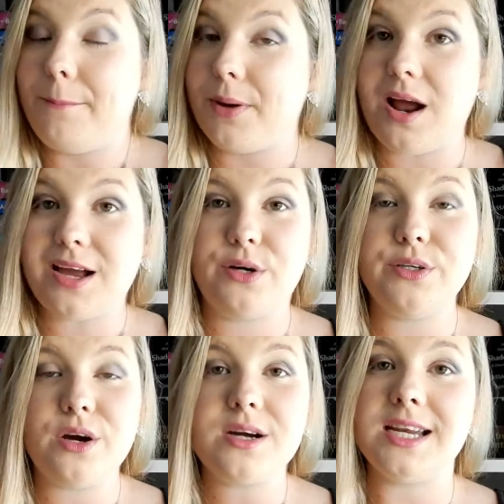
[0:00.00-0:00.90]
But I
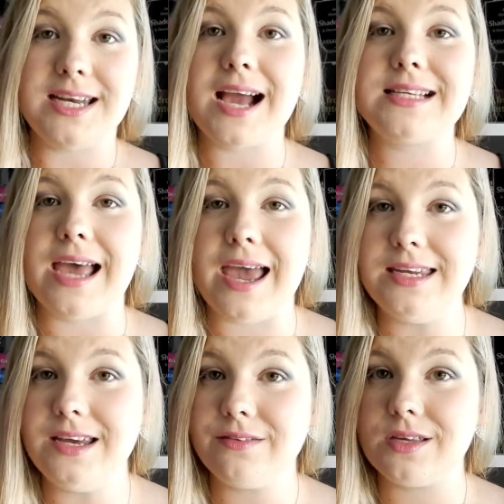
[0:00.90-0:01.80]
could not connect to
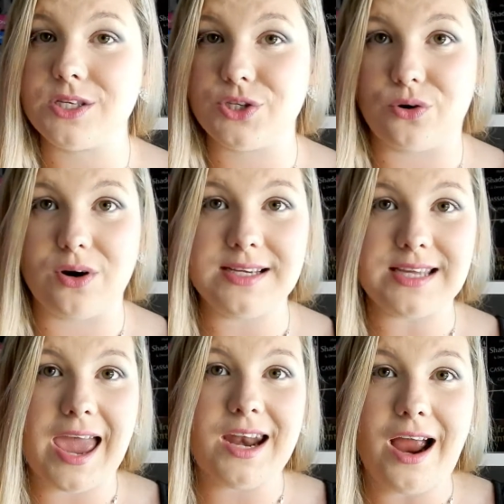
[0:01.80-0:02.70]
any of the
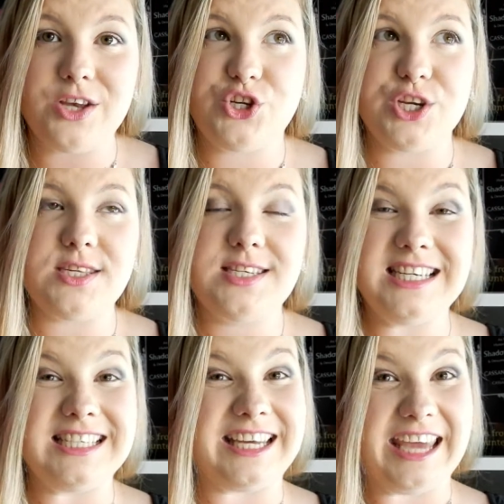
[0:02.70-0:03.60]
stories, and I just
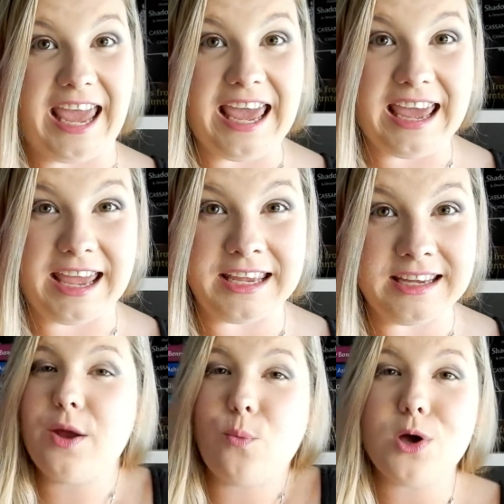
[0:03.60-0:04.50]
didn't care.
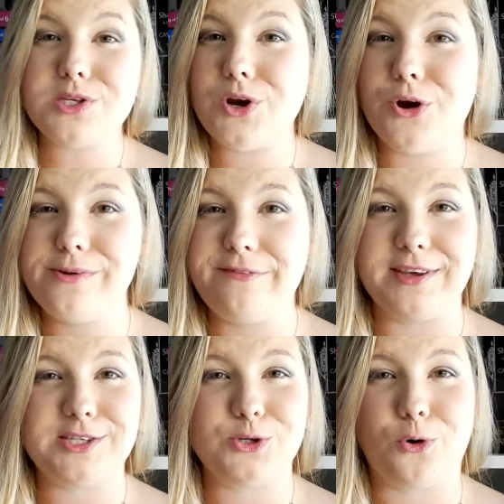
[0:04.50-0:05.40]
And it wasn't a
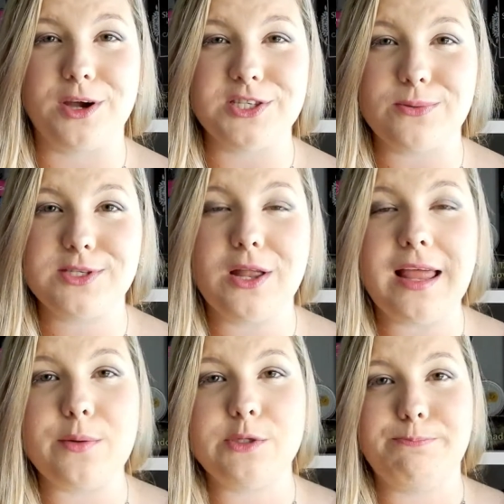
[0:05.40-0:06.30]
horrific story, so it's not
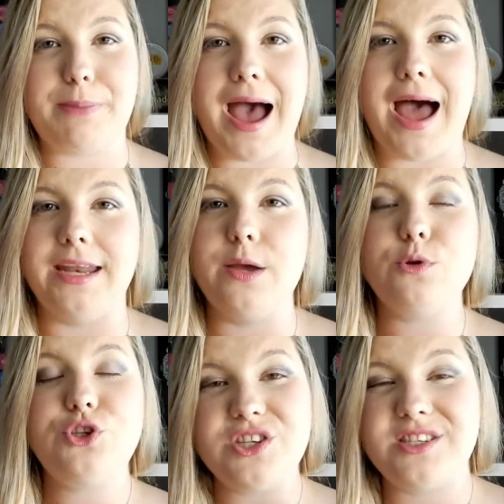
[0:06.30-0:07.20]
like it was bad. It
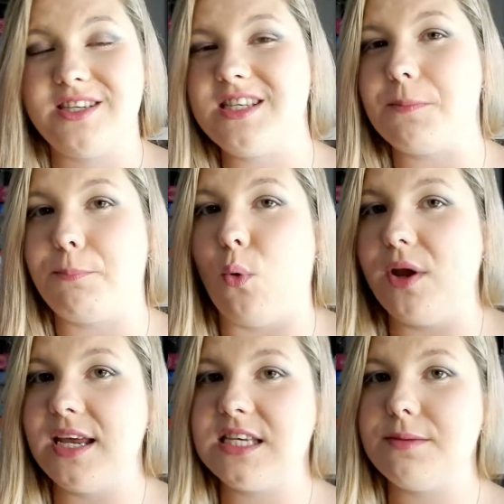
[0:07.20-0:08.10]
was just
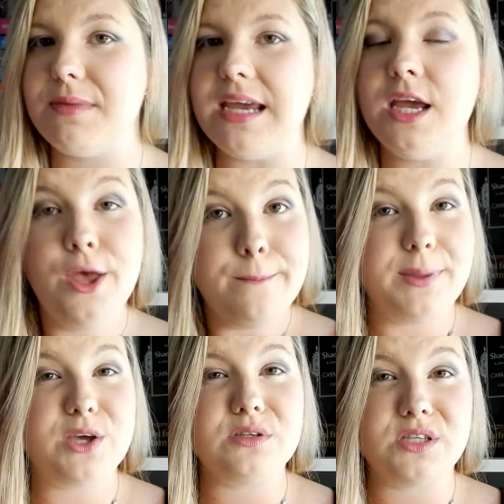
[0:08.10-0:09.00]
disappointing to me
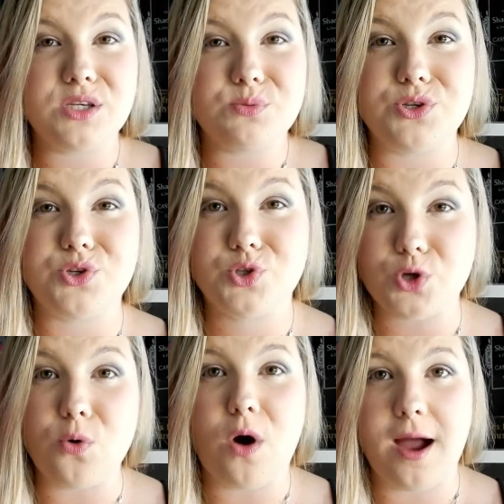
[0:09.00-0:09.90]
because this was
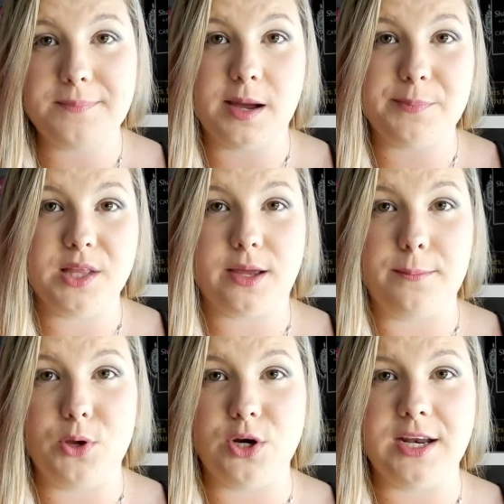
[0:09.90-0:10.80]
so hyped up in the
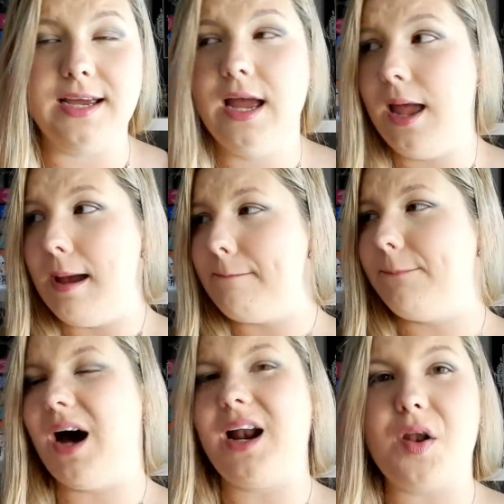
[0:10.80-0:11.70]
community,
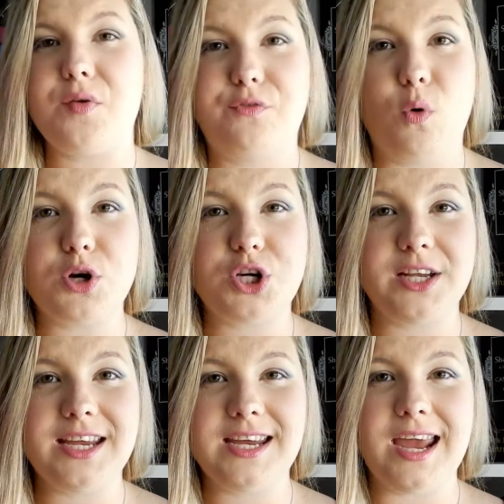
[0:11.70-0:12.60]
but
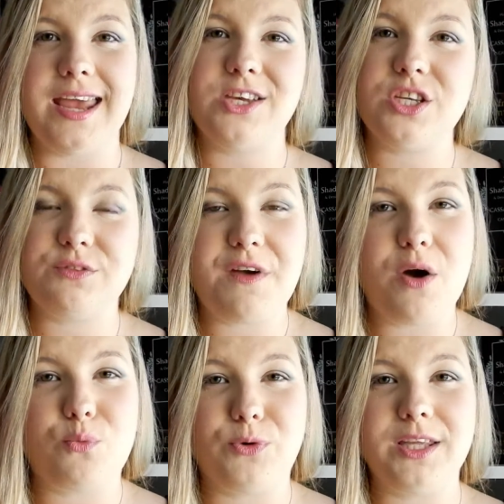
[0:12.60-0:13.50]
unfortunately it just
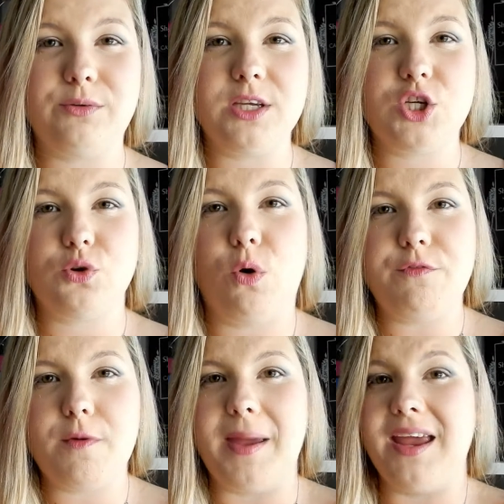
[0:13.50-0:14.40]
fell really, really
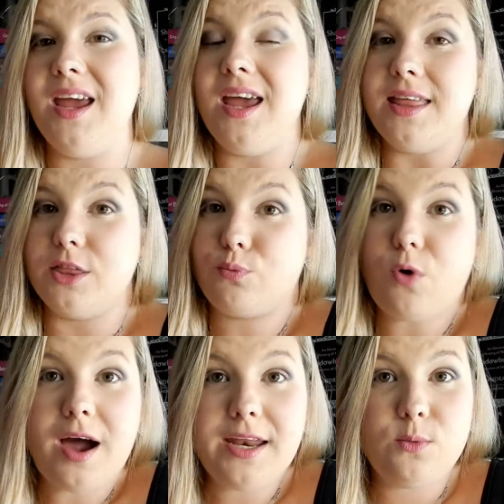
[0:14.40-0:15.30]
short for me. The
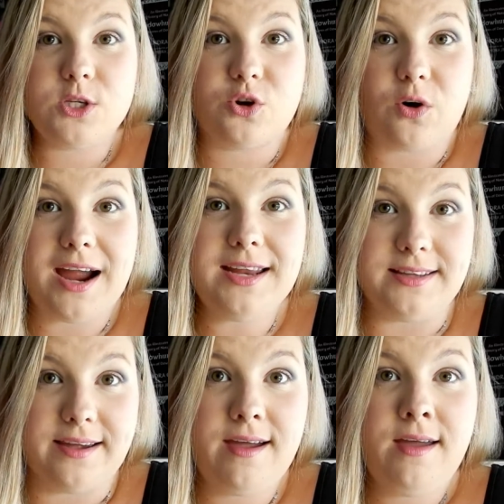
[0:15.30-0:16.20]
writing was great,
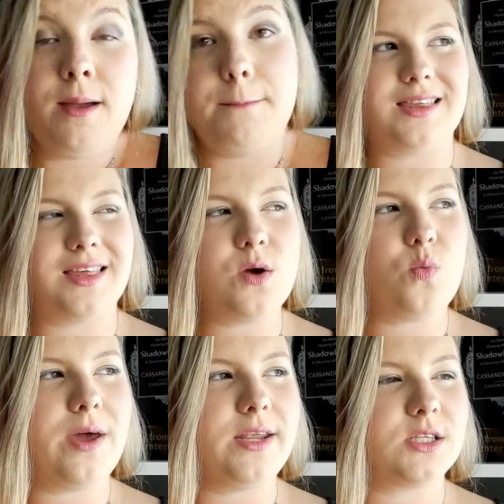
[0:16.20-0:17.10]
yeah. I
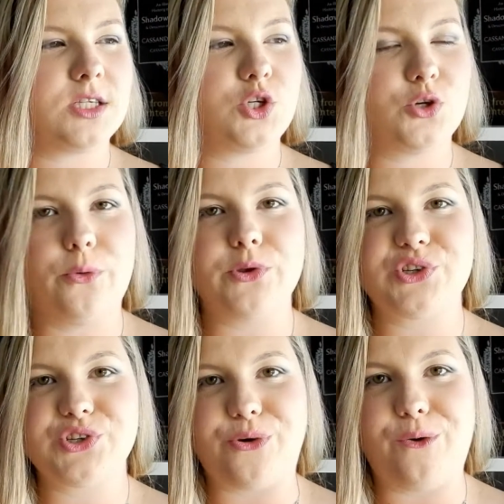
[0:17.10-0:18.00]
think when it's
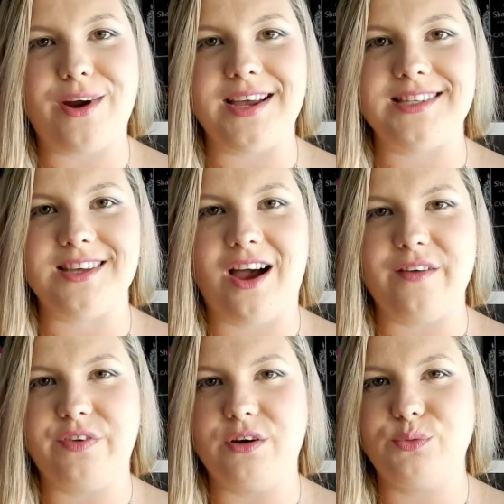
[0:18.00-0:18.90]
short stories,
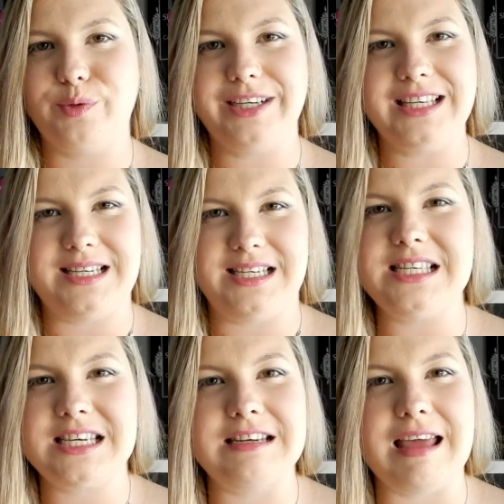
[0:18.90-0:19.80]
I feel really
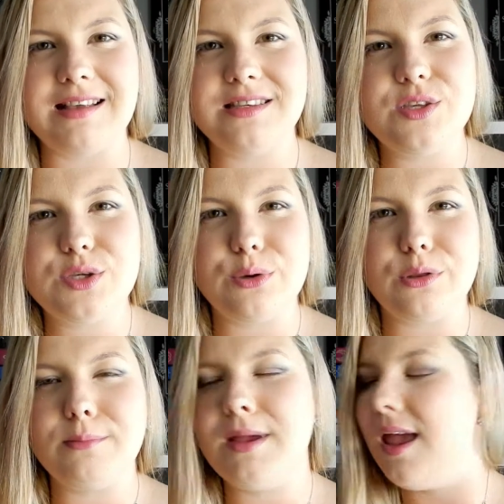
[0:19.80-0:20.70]
disconnected
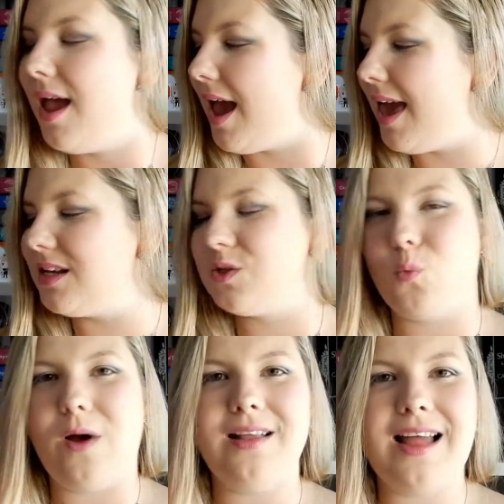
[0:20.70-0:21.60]
to them, and as
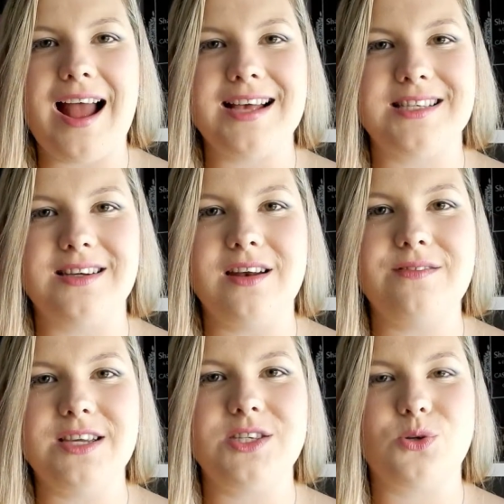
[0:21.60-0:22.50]
well as none
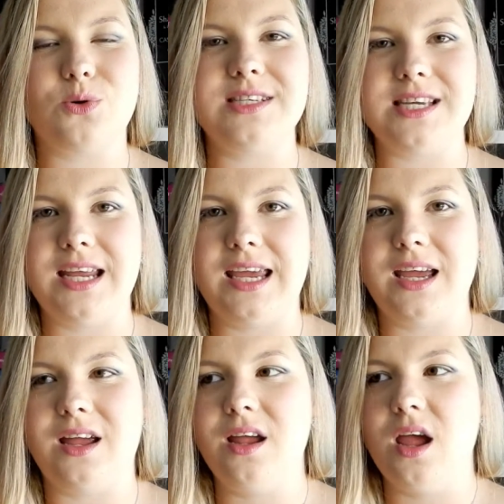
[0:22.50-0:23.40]
of these stories in
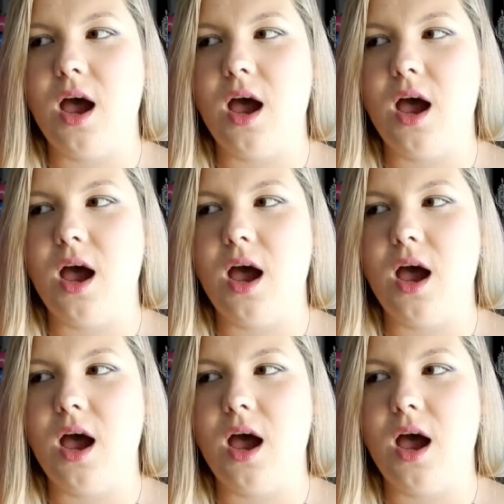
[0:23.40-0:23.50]
here